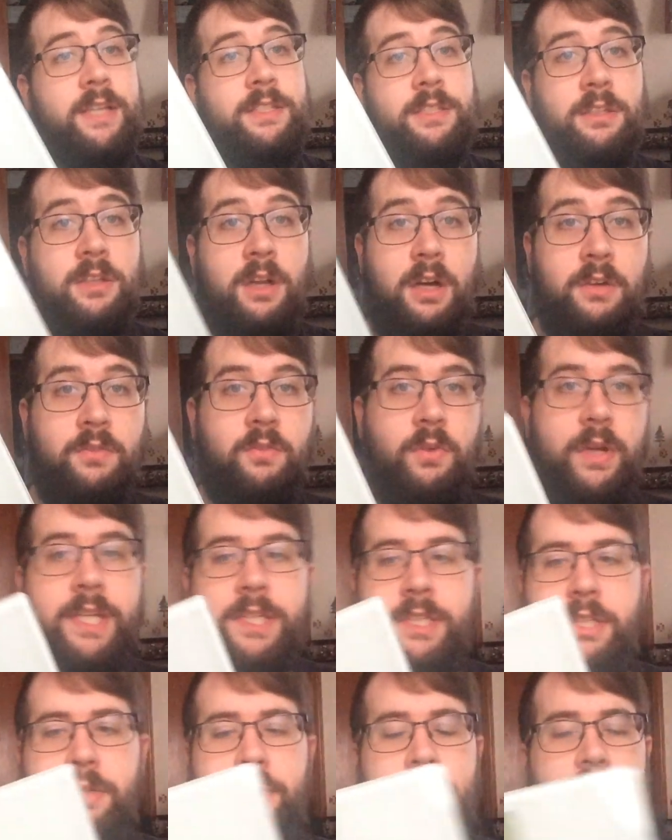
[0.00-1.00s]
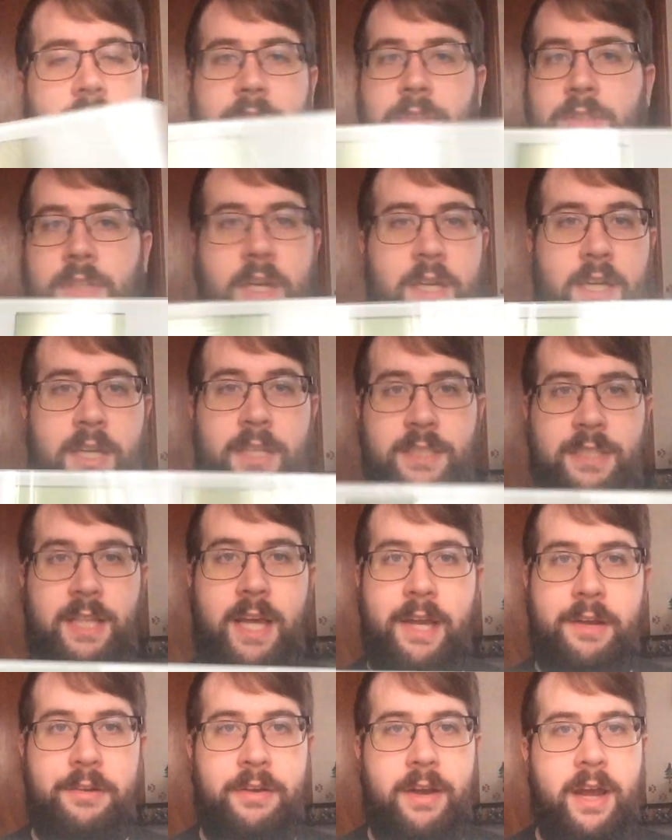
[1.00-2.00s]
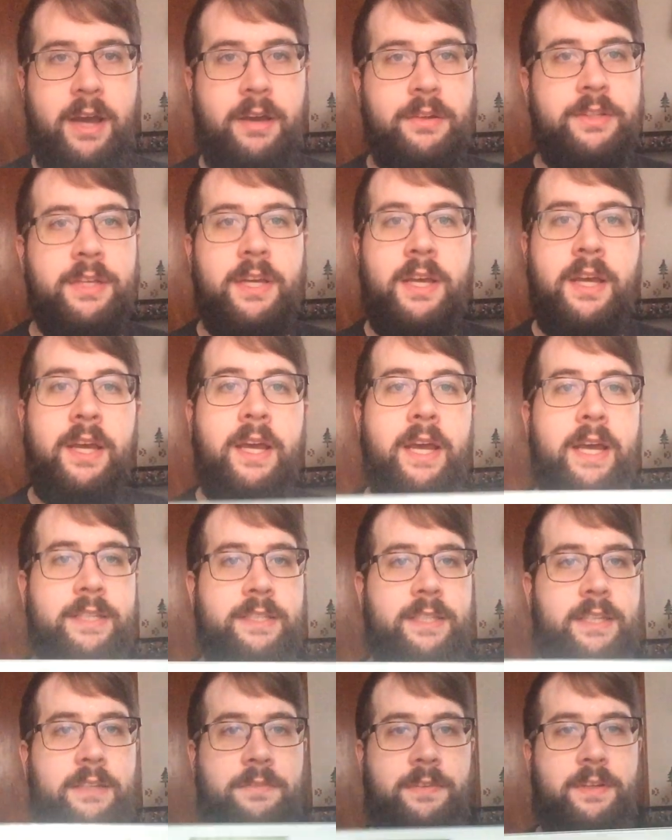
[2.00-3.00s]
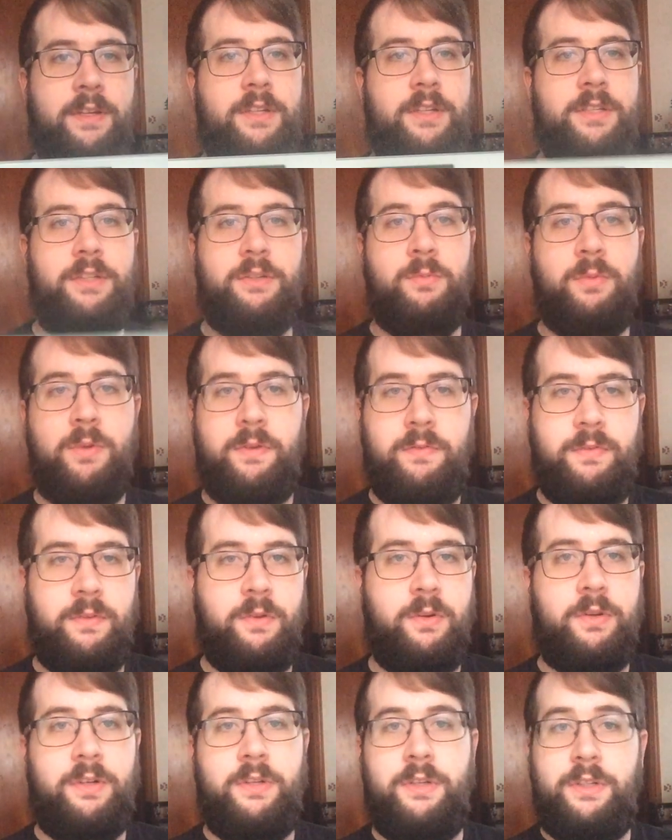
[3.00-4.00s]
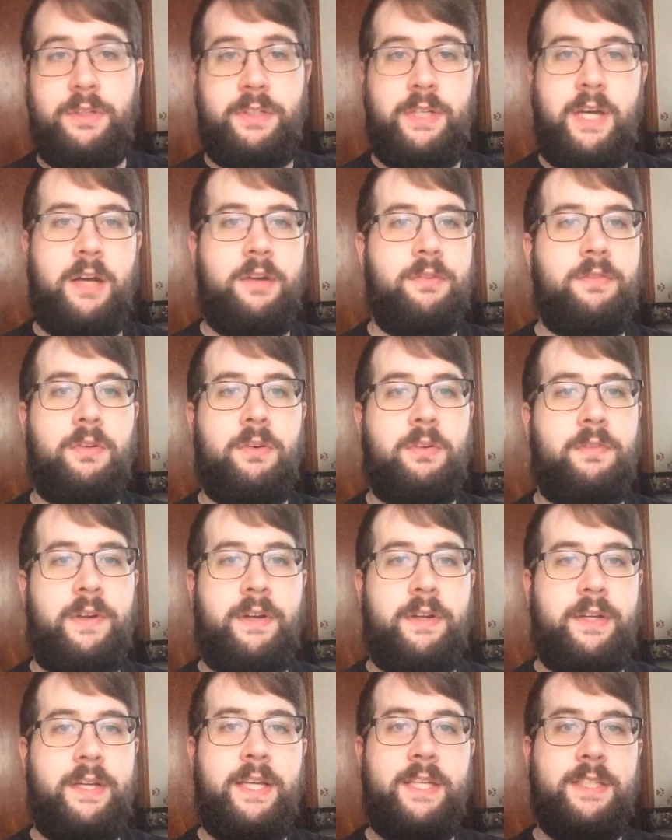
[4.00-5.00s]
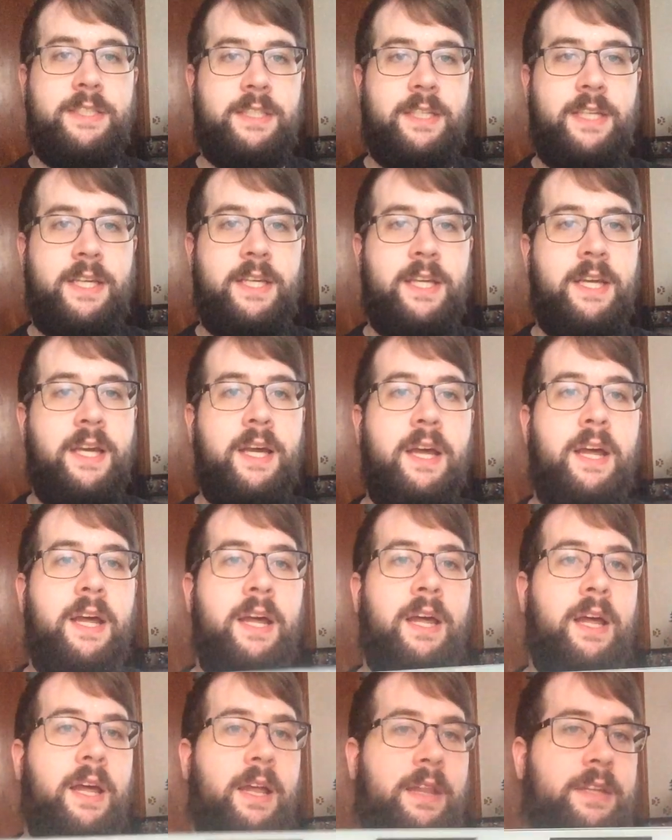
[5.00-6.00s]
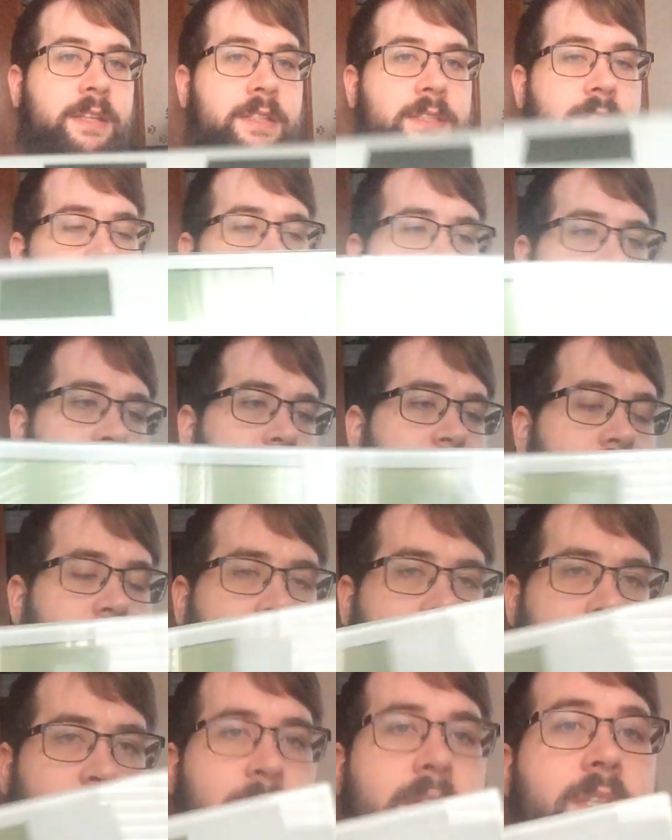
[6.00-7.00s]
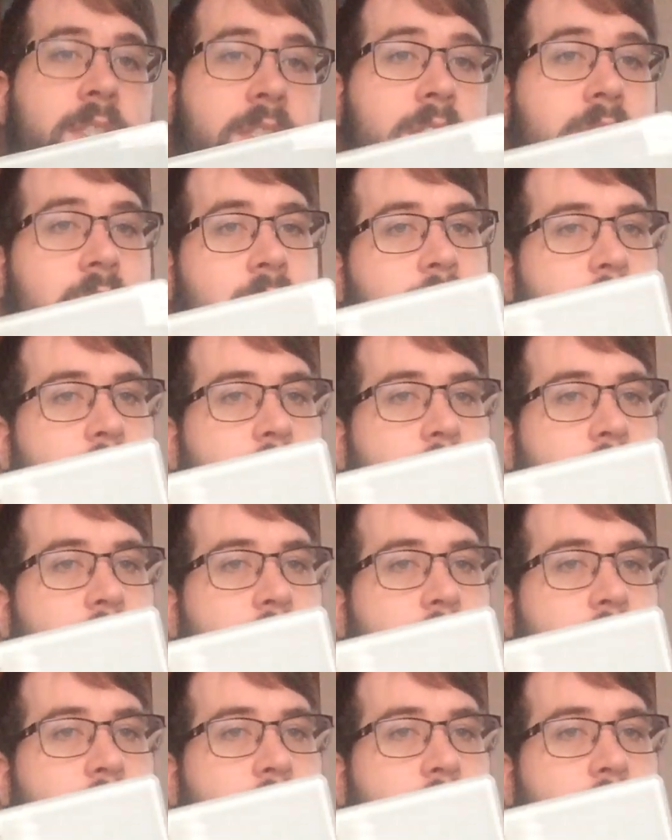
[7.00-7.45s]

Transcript: It has a lot of weight to it, so it's not going to slide around. It's going to fit on your wood floor or tile floor very nicely. The the dimensions